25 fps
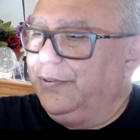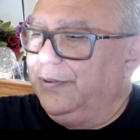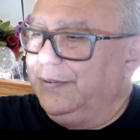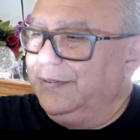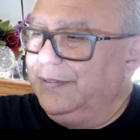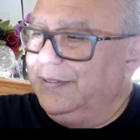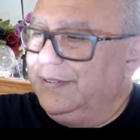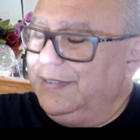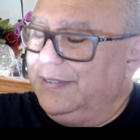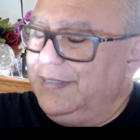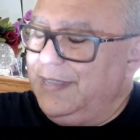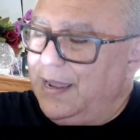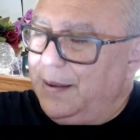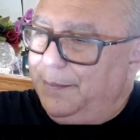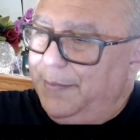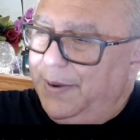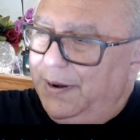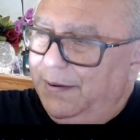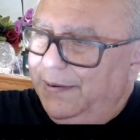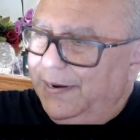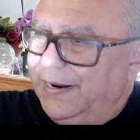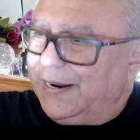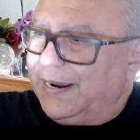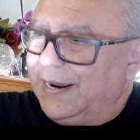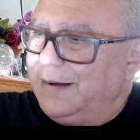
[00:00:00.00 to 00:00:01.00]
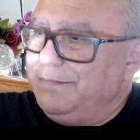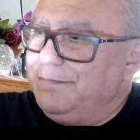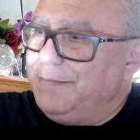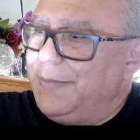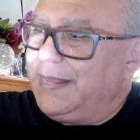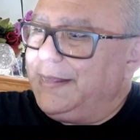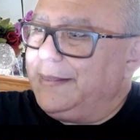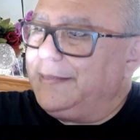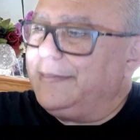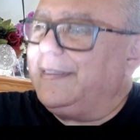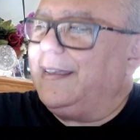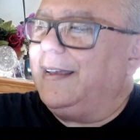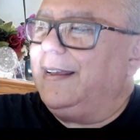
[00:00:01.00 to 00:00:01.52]
the American
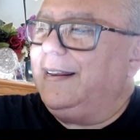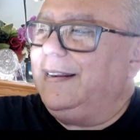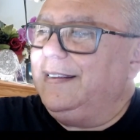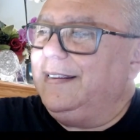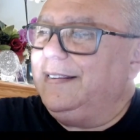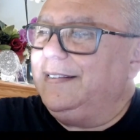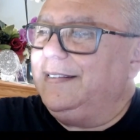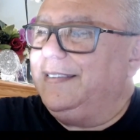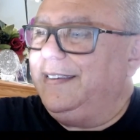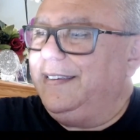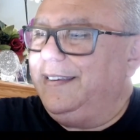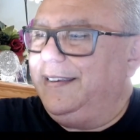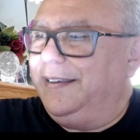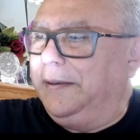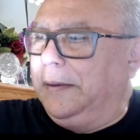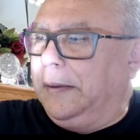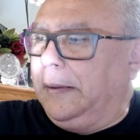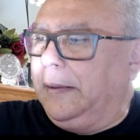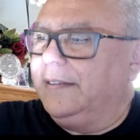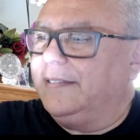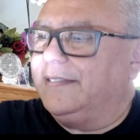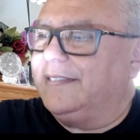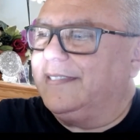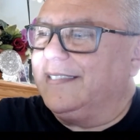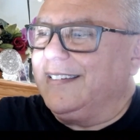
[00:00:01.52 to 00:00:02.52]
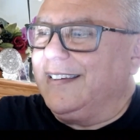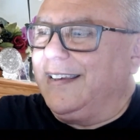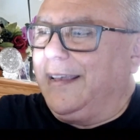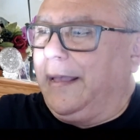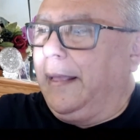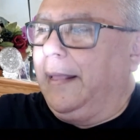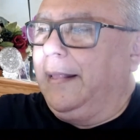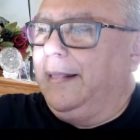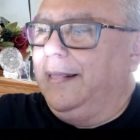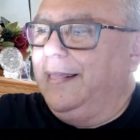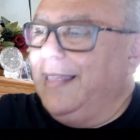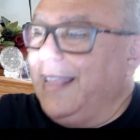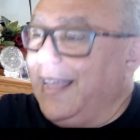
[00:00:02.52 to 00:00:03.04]
mentality is
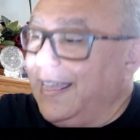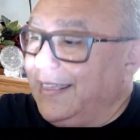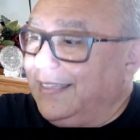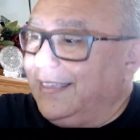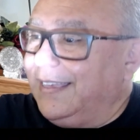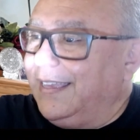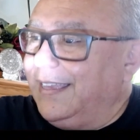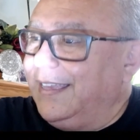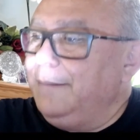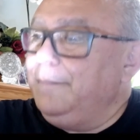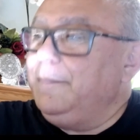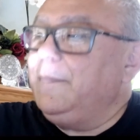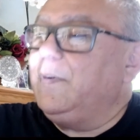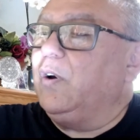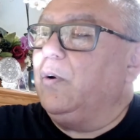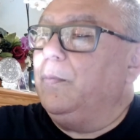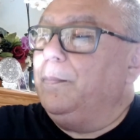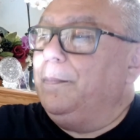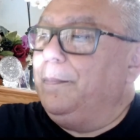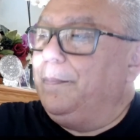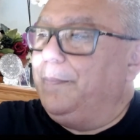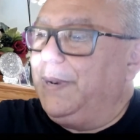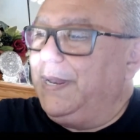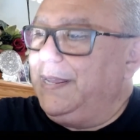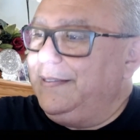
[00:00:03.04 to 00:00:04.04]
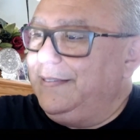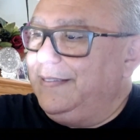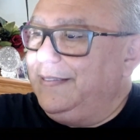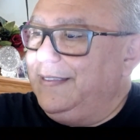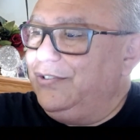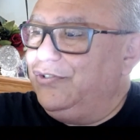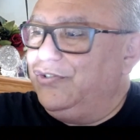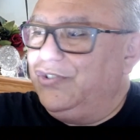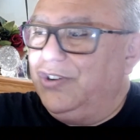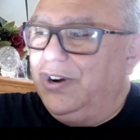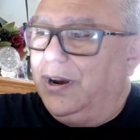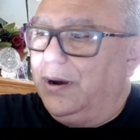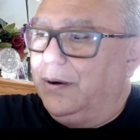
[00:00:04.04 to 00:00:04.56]
let him complete the
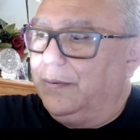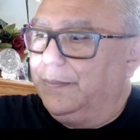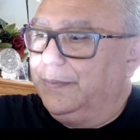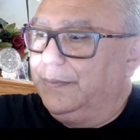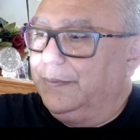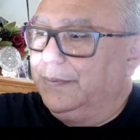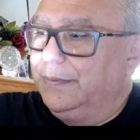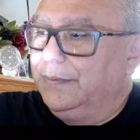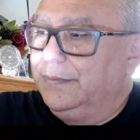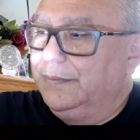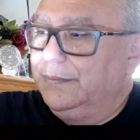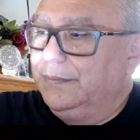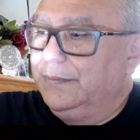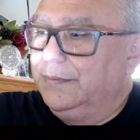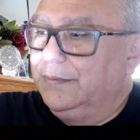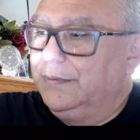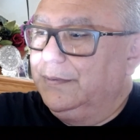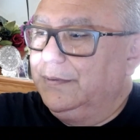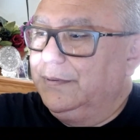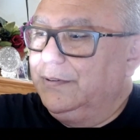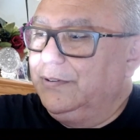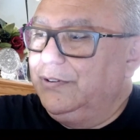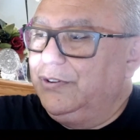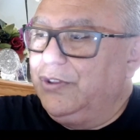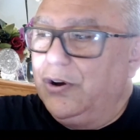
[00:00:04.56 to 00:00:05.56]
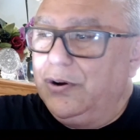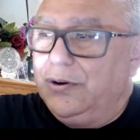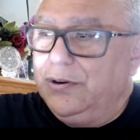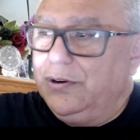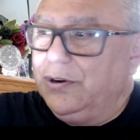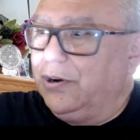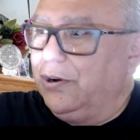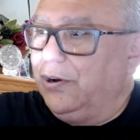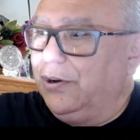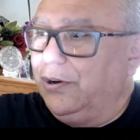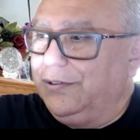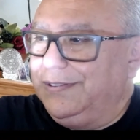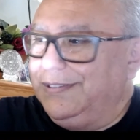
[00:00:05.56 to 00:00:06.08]
job. Don't
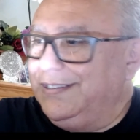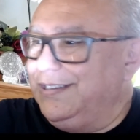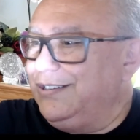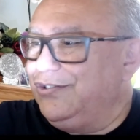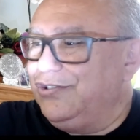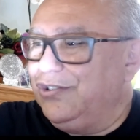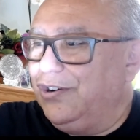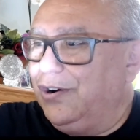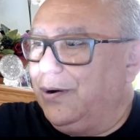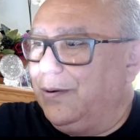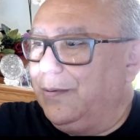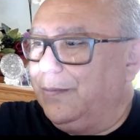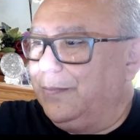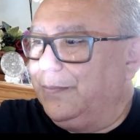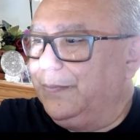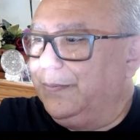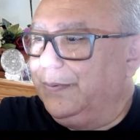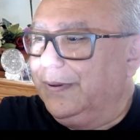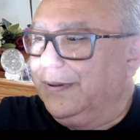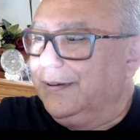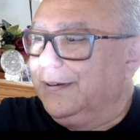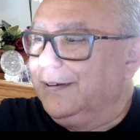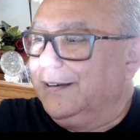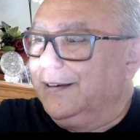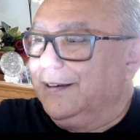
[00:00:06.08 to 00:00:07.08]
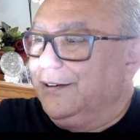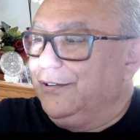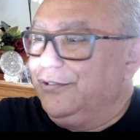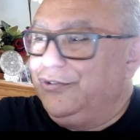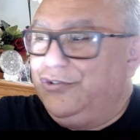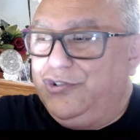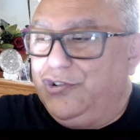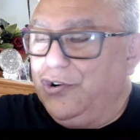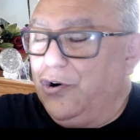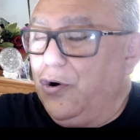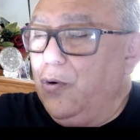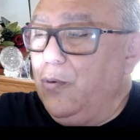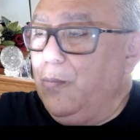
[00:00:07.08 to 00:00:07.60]
cut the job.
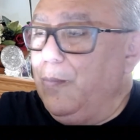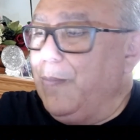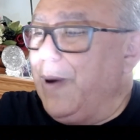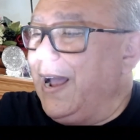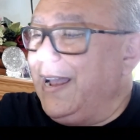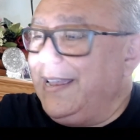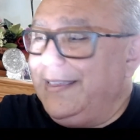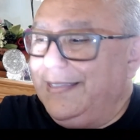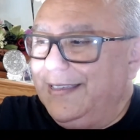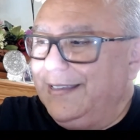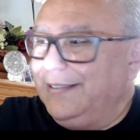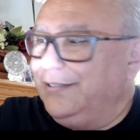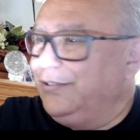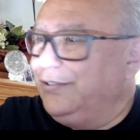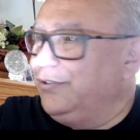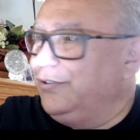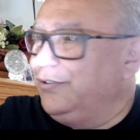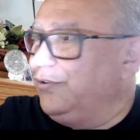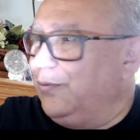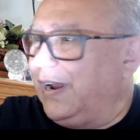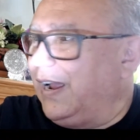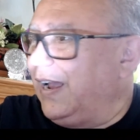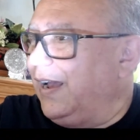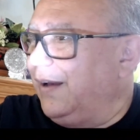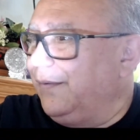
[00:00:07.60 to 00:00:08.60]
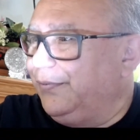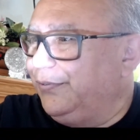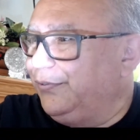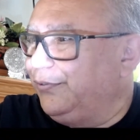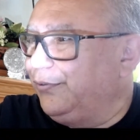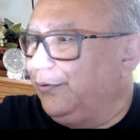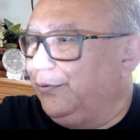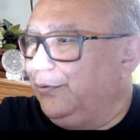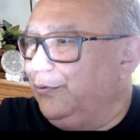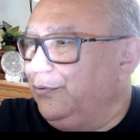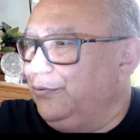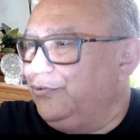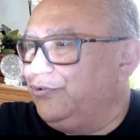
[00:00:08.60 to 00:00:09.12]
Joe Biden don't have
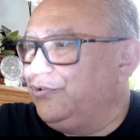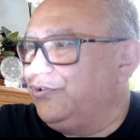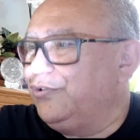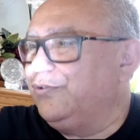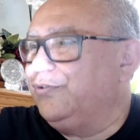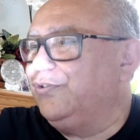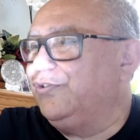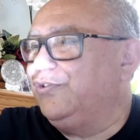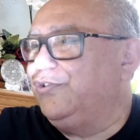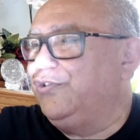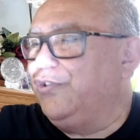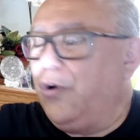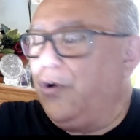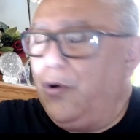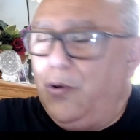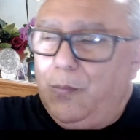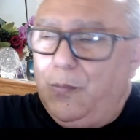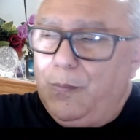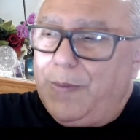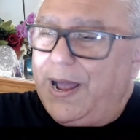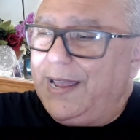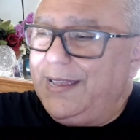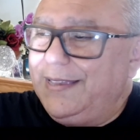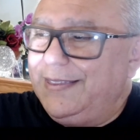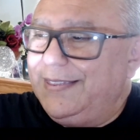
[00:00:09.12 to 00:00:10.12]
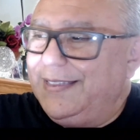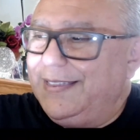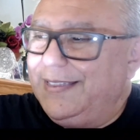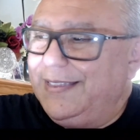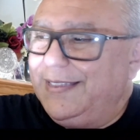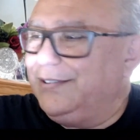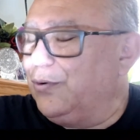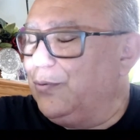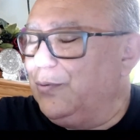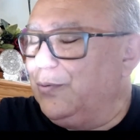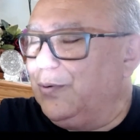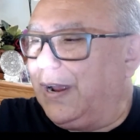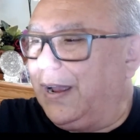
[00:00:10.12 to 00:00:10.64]
solutions. Joe Biden
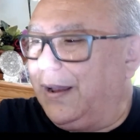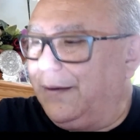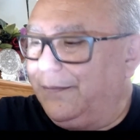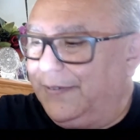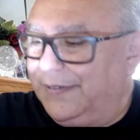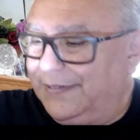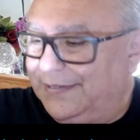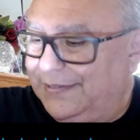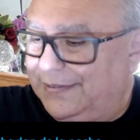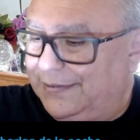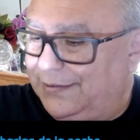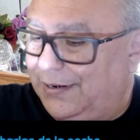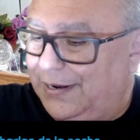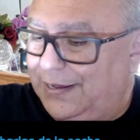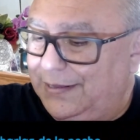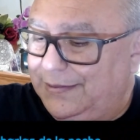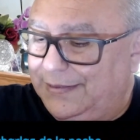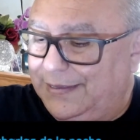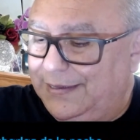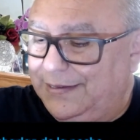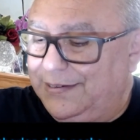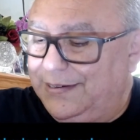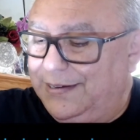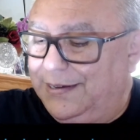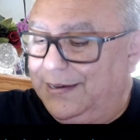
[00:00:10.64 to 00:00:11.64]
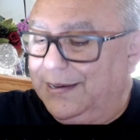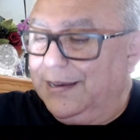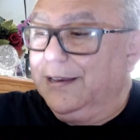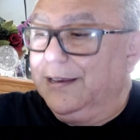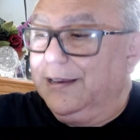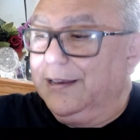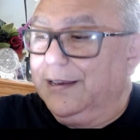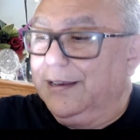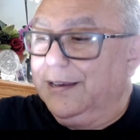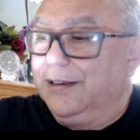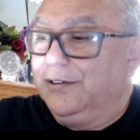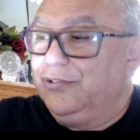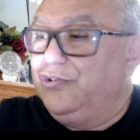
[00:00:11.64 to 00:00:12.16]
don't have a strategy.
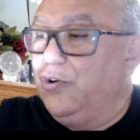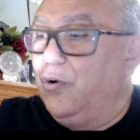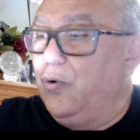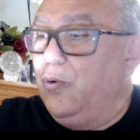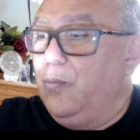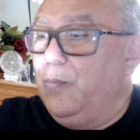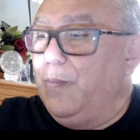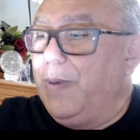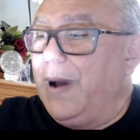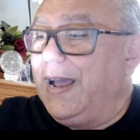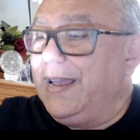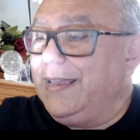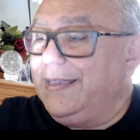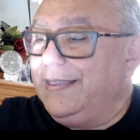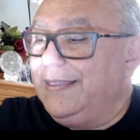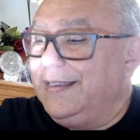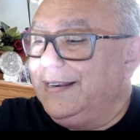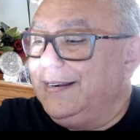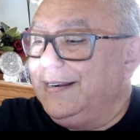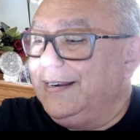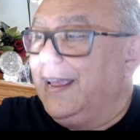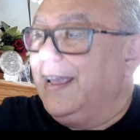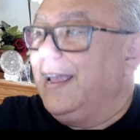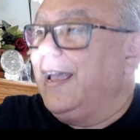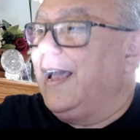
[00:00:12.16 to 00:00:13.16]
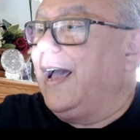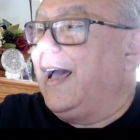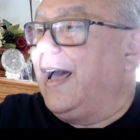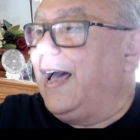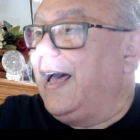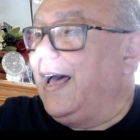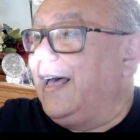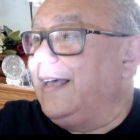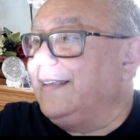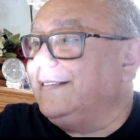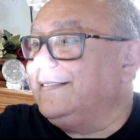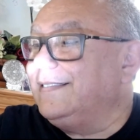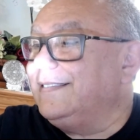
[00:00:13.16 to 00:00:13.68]
Joe Biden
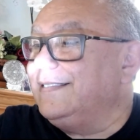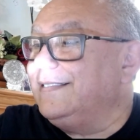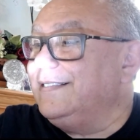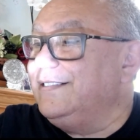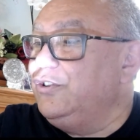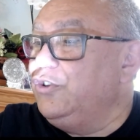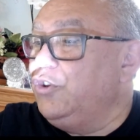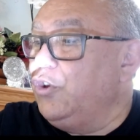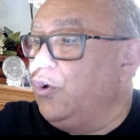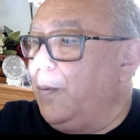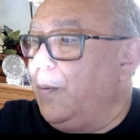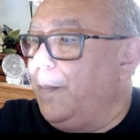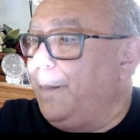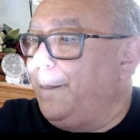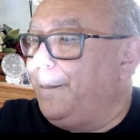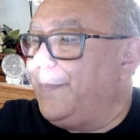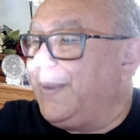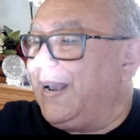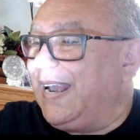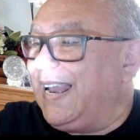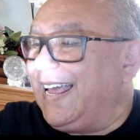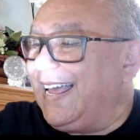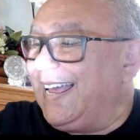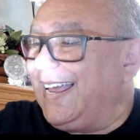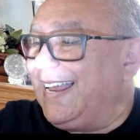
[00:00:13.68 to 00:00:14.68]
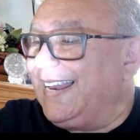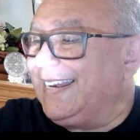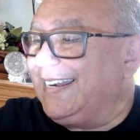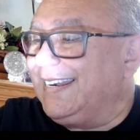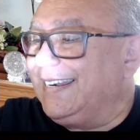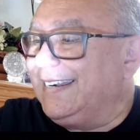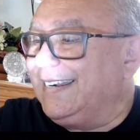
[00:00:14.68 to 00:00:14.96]
has no plan